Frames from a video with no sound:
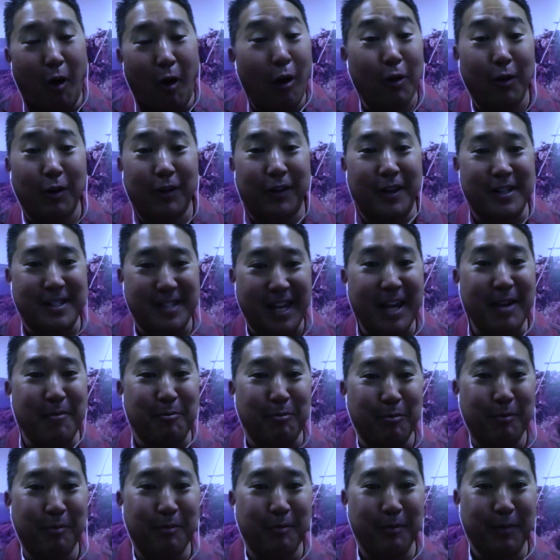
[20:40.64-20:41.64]
all look the
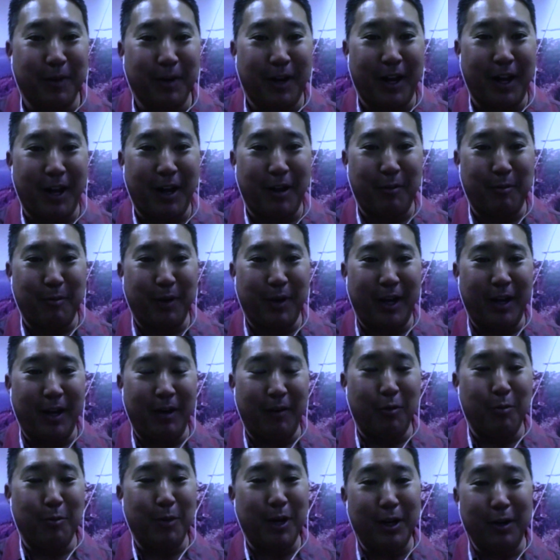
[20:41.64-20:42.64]
same.
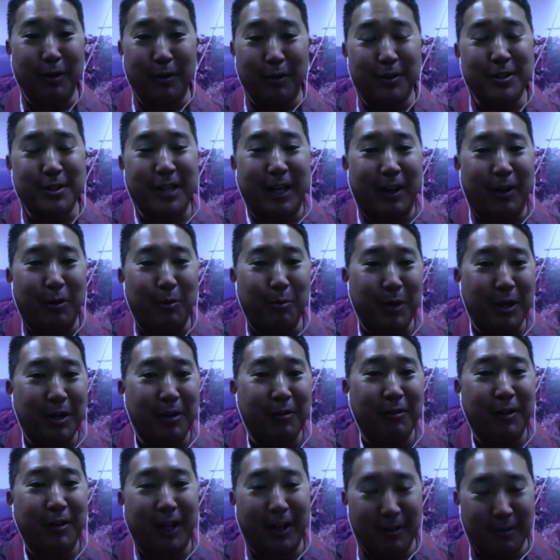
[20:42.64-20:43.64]
An omilu looks like an
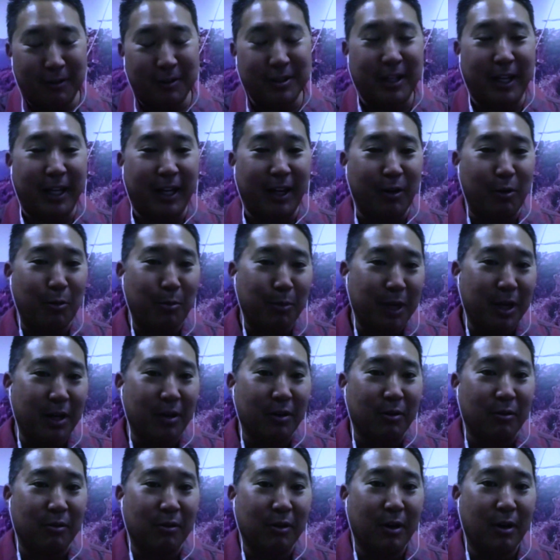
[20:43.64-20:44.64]
omilu that looks like an
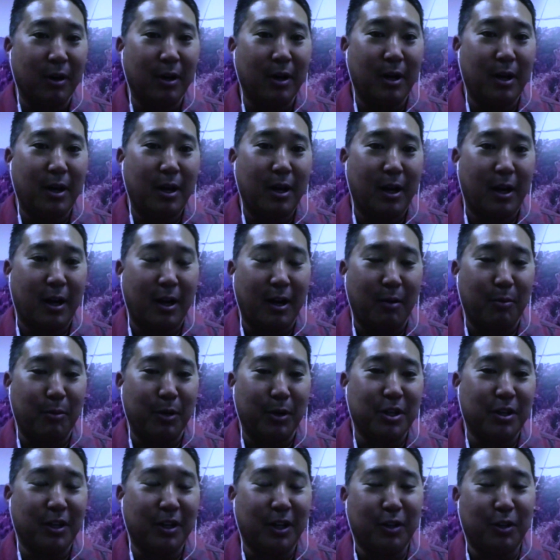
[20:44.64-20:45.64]
omilu.
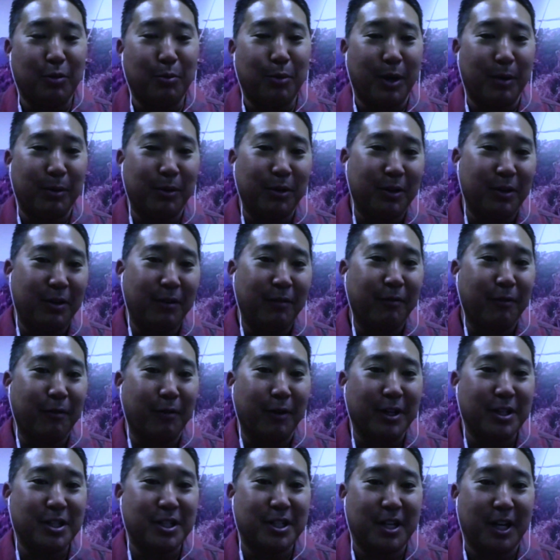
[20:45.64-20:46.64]
But you need to be able to
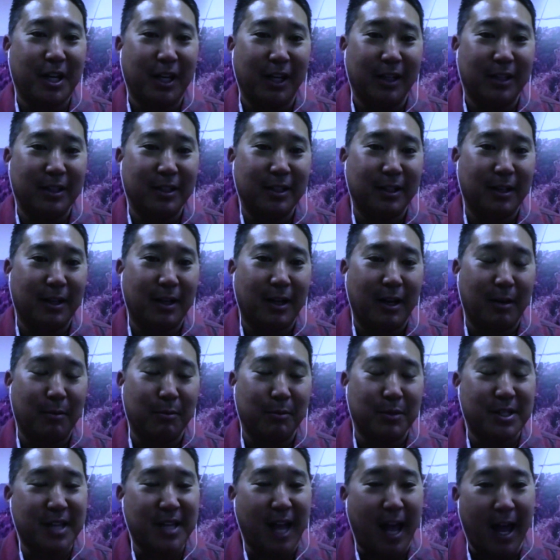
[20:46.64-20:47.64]
differentiate
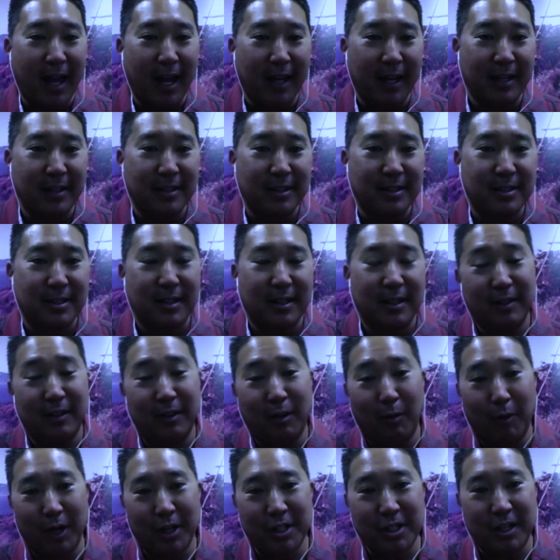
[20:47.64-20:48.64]
size,
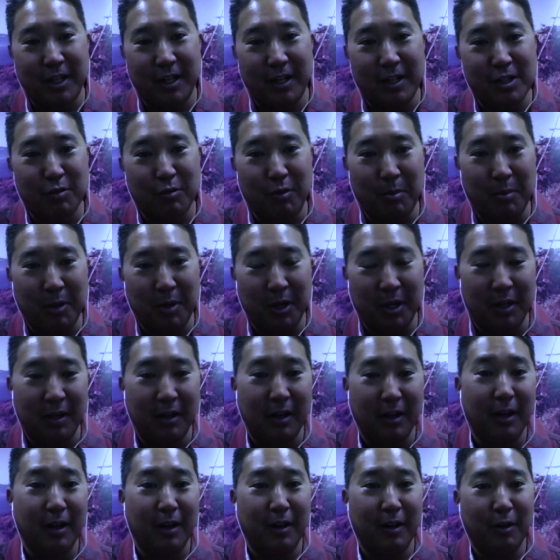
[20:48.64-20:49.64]
direction it's
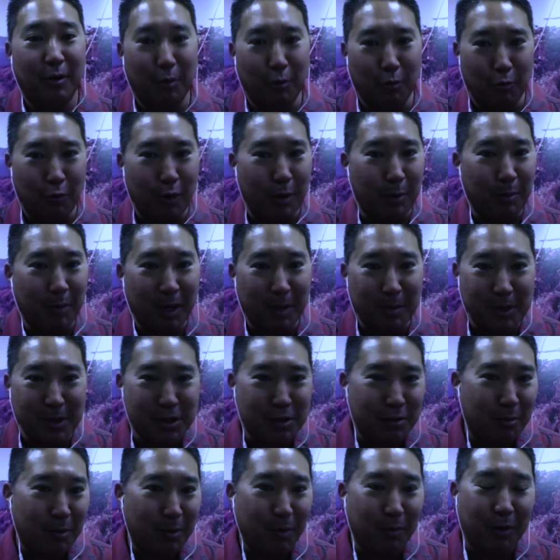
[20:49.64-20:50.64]
swimming, who it may
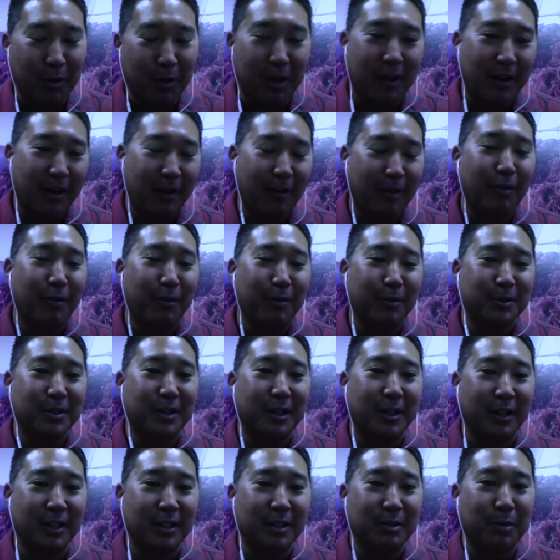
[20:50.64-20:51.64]
be swimming with, and all
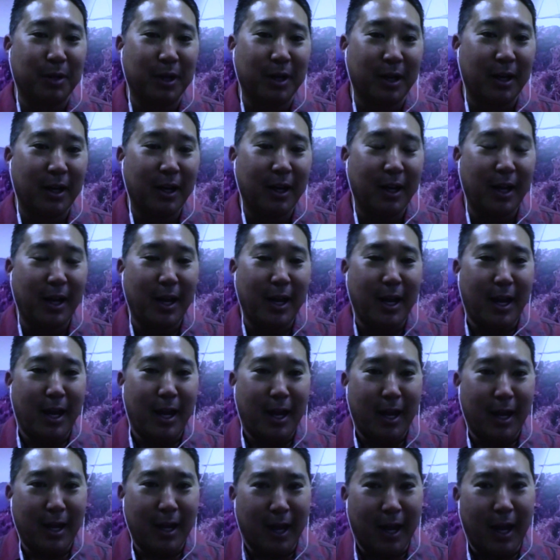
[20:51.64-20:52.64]
those things. But
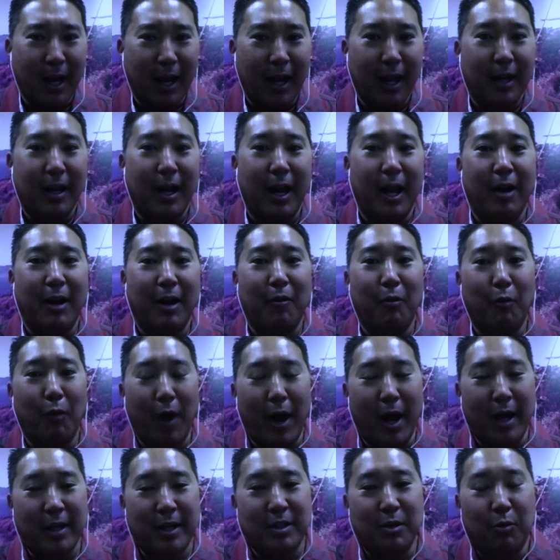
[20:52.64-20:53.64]
yeah, and
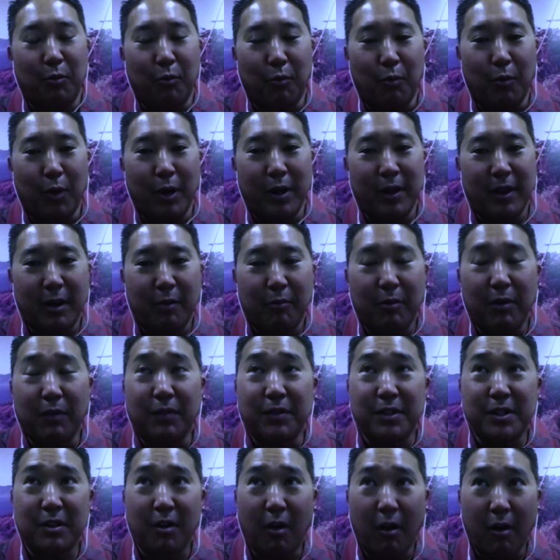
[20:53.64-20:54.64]
actually one thing
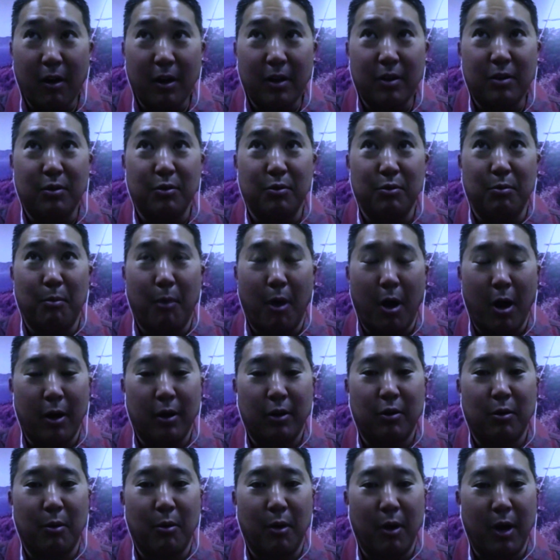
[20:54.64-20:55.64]
we've started to
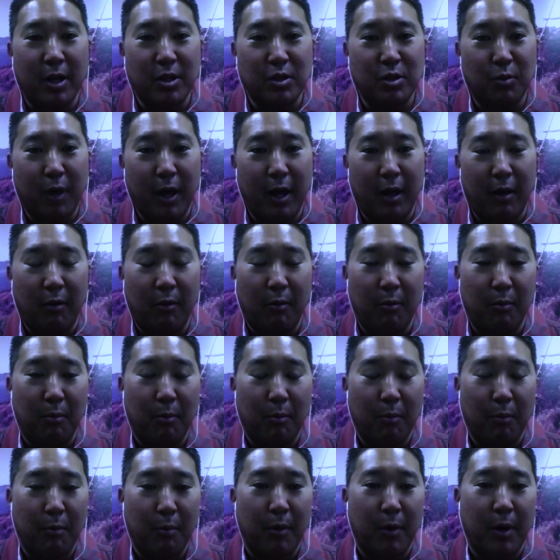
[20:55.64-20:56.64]
monitor as well